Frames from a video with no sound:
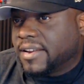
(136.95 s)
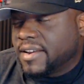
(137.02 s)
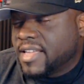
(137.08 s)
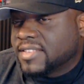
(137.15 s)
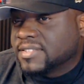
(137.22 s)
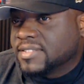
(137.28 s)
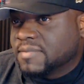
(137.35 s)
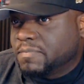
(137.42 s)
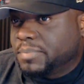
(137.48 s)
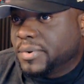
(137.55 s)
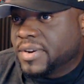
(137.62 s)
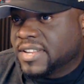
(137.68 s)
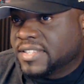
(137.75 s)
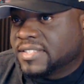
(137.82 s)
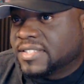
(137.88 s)
That's some
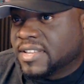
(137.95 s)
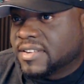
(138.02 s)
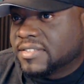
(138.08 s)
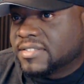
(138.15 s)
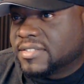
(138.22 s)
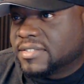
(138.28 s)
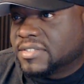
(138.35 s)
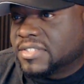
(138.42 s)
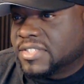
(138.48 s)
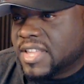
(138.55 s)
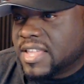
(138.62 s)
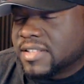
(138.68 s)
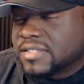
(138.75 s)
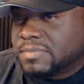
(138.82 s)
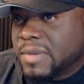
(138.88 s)
pretty sinister
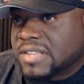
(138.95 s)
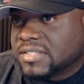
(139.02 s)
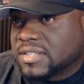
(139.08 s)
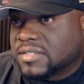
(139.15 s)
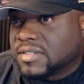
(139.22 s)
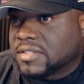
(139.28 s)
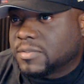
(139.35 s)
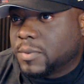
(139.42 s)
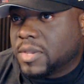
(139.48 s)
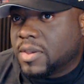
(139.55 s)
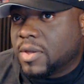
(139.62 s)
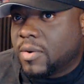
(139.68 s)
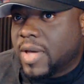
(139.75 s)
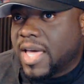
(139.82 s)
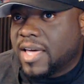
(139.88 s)
shit, especially since we
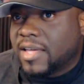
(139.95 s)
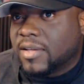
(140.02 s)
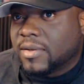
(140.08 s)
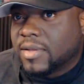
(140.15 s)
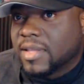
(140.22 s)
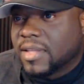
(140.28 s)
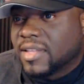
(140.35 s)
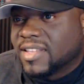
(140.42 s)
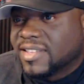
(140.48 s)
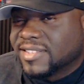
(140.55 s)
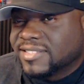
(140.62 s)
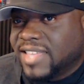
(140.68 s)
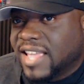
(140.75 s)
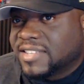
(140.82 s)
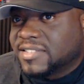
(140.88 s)
know how
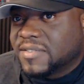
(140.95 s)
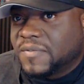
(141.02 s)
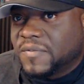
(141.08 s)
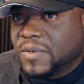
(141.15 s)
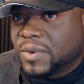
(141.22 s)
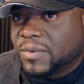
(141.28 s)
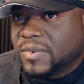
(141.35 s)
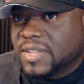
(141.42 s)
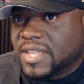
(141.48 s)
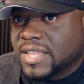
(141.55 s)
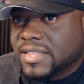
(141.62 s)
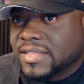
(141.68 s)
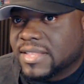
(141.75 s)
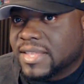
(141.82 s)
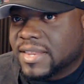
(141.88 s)
Tyson Fury
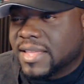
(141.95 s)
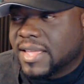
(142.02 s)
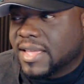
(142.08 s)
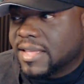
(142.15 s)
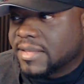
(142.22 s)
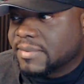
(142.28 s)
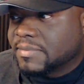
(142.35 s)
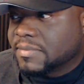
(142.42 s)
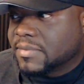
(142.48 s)
ended up.